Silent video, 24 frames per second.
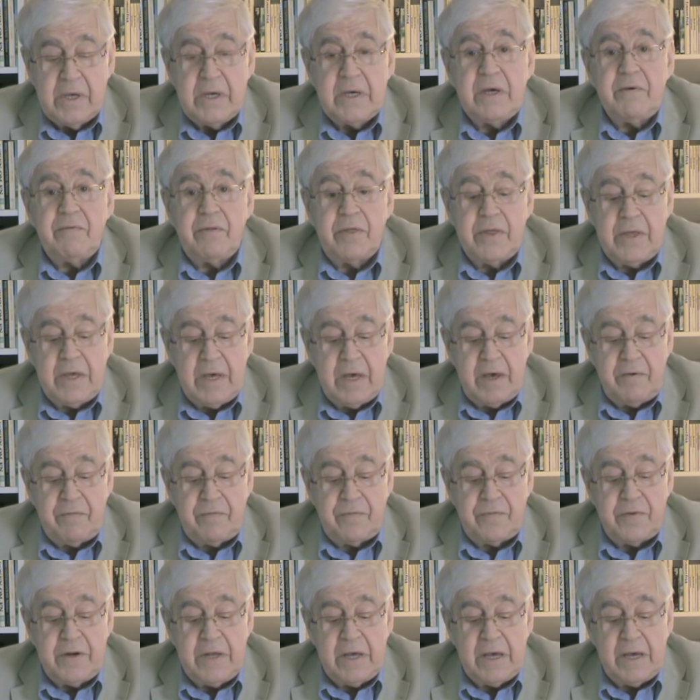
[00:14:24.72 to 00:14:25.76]
If the
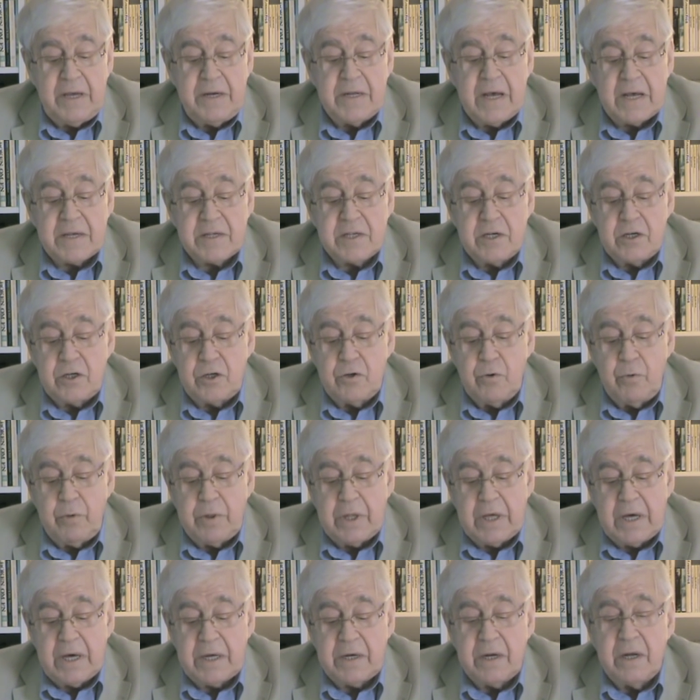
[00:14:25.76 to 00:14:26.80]
FDA doesn't do
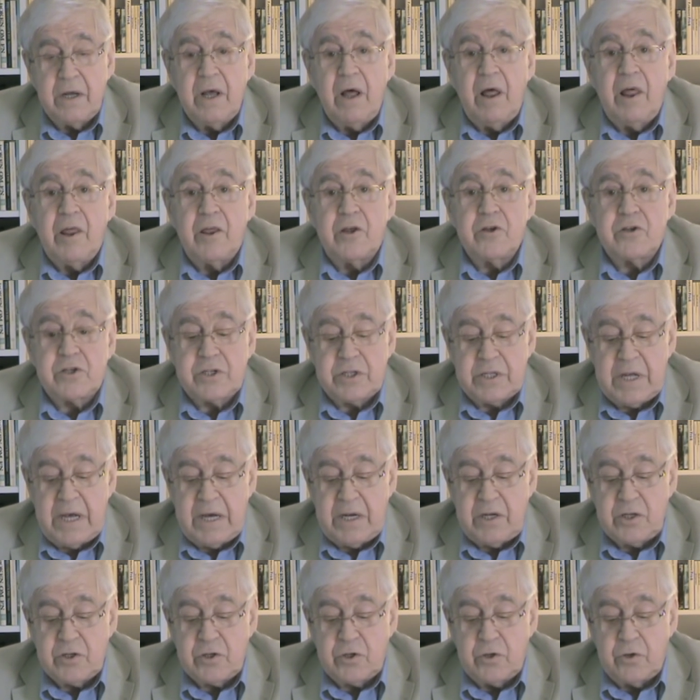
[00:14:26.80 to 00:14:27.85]
that, the
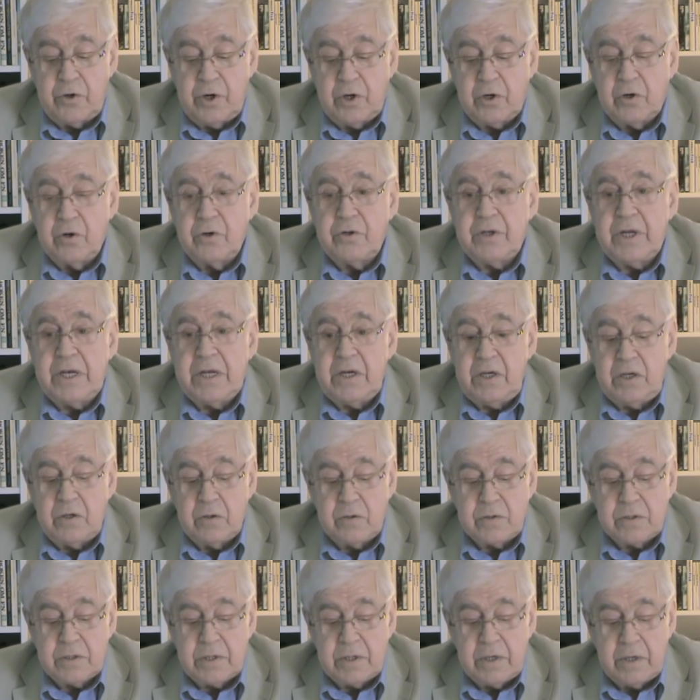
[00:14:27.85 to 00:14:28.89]
sad story
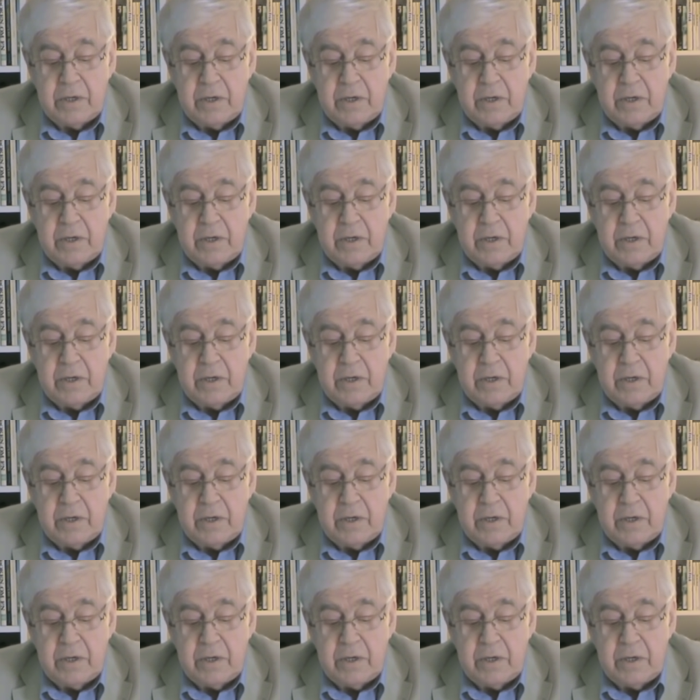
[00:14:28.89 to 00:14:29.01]
continues.